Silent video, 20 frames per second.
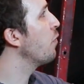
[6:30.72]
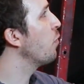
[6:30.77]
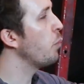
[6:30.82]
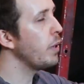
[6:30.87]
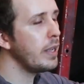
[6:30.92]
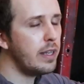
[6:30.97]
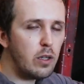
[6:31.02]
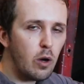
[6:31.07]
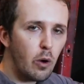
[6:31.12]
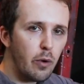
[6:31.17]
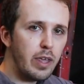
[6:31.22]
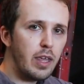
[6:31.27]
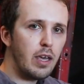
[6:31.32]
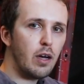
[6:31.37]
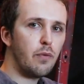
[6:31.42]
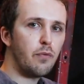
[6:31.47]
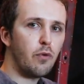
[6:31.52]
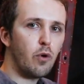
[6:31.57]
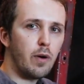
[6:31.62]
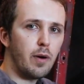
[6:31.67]
of a window
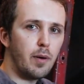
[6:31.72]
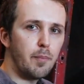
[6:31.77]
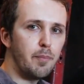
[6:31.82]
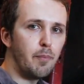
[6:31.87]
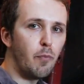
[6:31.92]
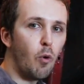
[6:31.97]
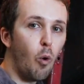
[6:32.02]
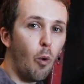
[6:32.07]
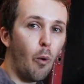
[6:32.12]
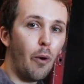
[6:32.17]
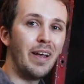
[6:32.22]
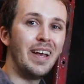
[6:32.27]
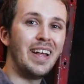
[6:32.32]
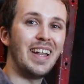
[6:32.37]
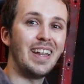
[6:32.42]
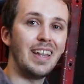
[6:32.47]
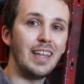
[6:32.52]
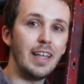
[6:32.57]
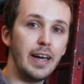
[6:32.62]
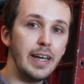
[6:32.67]
here for more
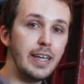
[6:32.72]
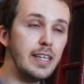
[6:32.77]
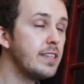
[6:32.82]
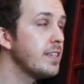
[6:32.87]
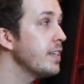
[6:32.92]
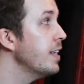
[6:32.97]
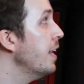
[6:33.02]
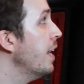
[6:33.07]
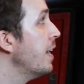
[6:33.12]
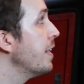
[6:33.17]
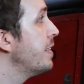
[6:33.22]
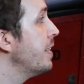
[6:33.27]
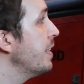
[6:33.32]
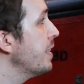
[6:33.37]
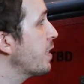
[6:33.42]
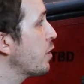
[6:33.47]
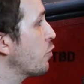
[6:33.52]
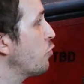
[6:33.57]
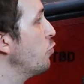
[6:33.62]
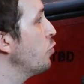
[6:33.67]
light.
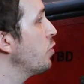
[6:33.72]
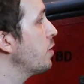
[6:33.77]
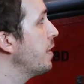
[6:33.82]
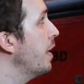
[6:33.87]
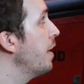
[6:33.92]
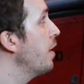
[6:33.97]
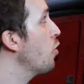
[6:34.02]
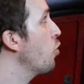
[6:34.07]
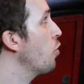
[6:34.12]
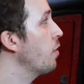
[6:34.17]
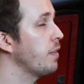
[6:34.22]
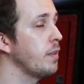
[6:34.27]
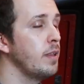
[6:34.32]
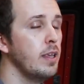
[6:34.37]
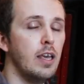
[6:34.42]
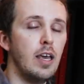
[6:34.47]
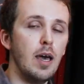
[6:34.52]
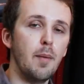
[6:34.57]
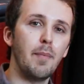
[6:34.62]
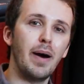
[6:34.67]
This cruise station,
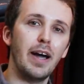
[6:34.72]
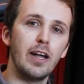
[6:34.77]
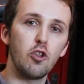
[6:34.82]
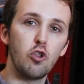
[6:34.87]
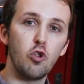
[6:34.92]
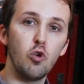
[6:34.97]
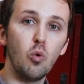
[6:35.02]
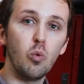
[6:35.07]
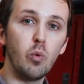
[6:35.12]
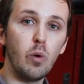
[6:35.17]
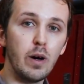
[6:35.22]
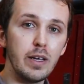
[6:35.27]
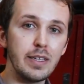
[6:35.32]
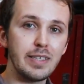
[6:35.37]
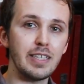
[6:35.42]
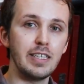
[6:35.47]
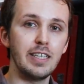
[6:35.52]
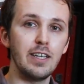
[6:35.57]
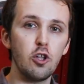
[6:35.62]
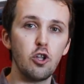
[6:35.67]
mind you,
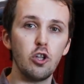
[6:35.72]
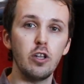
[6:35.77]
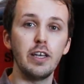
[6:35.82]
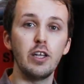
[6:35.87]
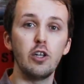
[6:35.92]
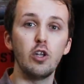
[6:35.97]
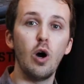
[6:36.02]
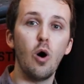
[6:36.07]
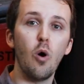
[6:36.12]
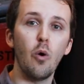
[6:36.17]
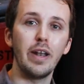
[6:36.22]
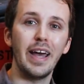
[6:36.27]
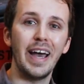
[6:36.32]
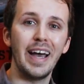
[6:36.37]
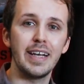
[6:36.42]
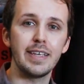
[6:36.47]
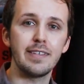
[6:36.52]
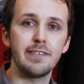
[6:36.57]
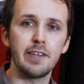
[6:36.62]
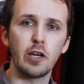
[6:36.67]
was initially known
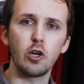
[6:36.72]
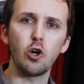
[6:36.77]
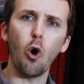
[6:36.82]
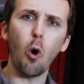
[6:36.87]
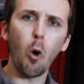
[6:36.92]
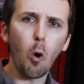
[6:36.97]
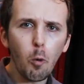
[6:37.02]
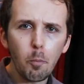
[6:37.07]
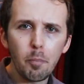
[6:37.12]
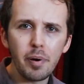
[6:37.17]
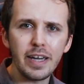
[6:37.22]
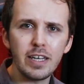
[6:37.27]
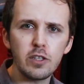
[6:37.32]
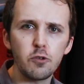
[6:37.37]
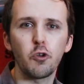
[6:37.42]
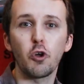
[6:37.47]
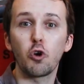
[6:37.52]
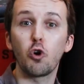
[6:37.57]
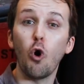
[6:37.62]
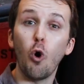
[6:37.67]
as the coal
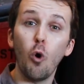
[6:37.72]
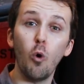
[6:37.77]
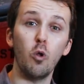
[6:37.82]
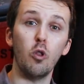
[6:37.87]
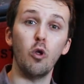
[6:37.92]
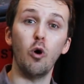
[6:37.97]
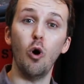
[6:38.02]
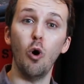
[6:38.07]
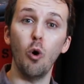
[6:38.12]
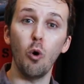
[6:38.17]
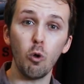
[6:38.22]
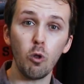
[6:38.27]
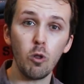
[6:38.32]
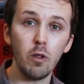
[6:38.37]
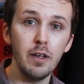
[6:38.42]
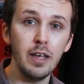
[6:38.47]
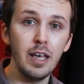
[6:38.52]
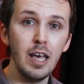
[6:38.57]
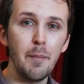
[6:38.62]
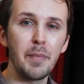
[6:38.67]
pit or the coal
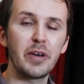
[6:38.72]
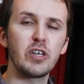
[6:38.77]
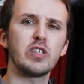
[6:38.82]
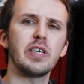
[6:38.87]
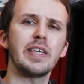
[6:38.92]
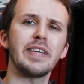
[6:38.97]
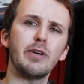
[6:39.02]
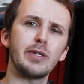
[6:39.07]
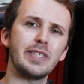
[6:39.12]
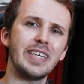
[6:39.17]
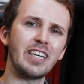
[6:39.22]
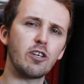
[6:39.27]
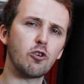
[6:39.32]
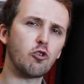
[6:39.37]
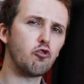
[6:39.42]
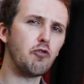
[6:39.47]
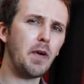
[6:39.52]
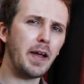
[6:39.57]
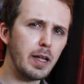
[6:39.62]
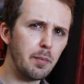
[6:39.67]
hole because it was
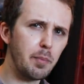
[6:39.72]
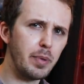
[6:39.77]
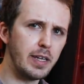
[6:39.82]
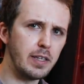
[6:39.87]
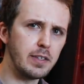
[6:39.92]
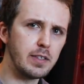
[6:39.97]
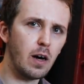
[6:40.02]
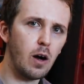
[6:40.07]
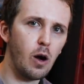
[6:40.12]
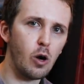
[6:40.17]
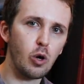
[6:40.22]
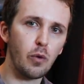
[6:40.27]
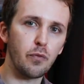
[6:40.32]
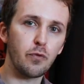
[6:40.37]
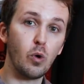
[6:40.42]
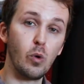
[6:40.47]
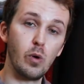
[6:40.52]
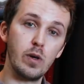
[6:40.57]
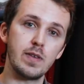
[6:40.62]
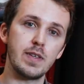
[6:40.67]
incredibly dark.
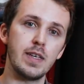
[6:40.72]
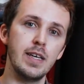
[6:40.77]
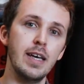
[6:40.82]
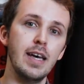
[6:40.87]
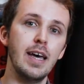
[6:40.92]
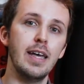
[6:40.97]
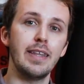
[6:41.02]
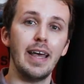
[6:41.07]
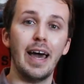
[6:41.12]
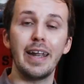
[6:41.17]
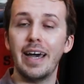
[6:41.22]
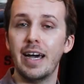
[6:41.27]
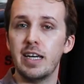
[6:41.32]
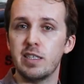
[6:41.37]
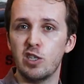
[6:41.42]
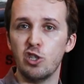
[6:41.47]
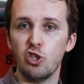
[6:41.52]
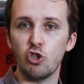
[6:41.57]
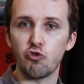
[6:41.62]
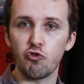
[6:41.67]
Of course, that
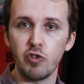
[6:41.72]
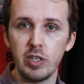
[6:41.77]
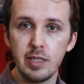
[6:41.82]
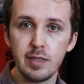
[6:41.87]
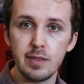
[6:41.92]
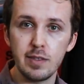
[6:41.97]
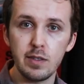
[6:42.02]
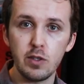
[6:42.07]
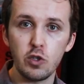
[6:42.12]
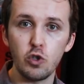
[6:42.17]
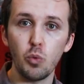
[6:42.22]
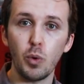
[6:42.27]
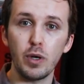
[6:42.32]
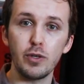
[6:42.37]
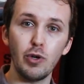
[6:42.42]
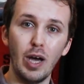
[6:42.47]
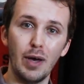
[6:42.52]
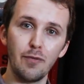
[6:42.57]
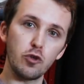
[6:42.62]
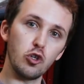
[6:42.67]
has its reasons. You
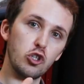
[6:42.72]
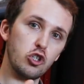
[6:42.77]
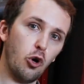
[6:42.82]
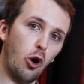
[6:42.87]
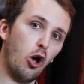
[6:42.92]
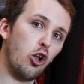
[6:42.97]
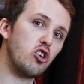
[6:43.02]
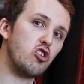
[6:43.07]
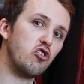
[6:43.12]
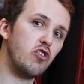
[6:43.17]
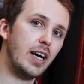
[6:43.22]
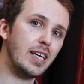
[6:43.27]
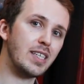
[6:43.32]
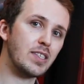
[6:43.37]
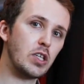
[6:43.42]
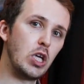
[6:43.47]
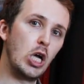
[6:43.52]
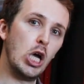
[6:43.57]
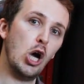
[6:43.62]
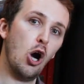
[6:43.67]
want to have good
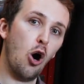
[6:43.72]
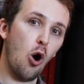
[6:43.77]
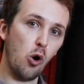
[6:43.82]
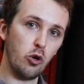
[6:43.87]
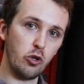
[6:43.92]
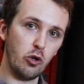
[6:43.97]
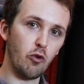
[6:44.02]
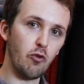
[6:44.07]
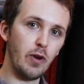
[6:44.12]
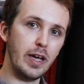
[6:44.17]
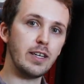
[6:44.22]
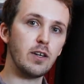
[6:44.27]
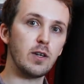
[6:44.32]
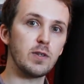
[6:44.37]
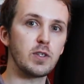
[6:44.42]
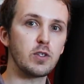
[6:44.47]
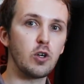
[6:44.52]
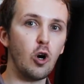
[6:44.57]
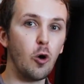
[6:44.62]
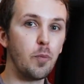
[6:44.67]
contrast on your
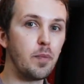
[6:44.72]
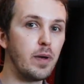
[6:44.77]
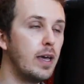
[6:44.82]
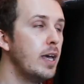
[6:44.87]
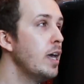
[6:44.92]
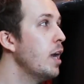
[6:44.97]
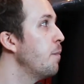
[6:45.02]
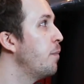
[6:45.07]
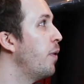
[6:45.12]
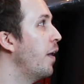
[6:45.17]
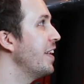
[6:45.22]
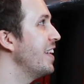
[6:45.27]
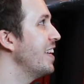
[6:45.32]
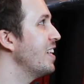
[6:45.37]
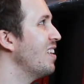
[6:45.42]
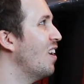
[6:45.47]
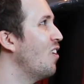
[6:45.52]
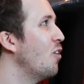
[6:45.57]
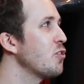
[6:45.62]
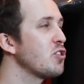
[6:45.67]
radar scope, but
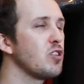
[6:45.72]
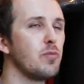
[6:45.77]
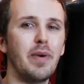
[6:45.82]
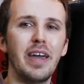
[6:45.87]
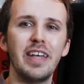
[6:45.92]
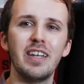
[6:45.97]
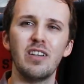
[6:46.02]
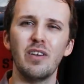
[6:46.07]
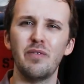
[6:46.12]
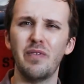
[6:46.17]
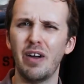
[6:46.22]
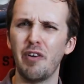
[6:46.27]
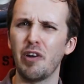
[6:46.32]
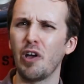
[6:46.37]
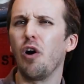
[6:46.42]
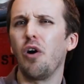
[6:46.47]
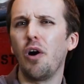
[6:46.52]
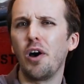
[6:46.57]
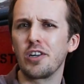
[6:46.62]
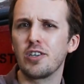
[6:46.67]
it also made it a
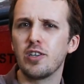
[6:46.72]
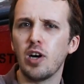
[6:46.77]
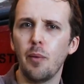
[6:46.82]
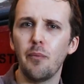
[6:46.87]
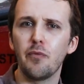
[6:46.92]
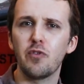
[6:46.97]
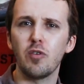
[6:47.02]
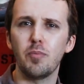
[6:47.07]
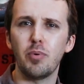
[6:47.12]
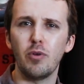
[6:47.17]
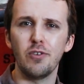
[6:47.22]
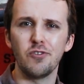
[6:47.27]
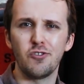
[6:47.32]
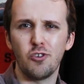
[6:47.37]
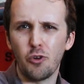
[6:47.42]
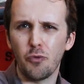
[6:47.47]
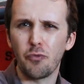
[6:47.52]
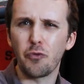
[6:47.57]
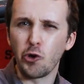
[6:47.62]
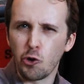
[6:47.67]
very uncomfortable and
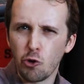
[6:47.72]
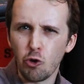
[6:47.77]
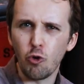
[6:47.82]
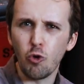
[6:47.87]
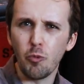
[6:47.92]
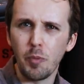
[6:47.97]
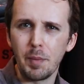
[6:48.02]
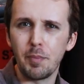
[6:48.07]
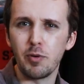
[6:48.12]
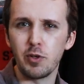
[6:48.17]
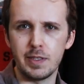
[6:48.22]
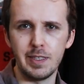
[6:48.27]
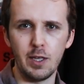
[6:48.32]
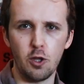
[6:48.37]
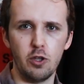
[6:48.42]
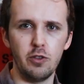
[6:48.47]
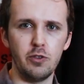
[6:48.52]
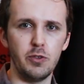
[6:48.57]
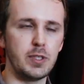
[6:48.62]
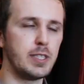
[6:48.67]
sort of gloomy
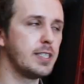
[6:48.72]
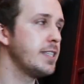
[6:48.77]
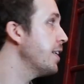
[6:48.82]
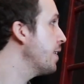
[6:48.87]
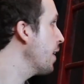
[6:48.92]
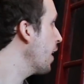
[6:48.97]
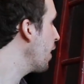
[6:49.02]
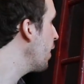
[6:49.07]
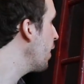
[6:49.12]
position to sit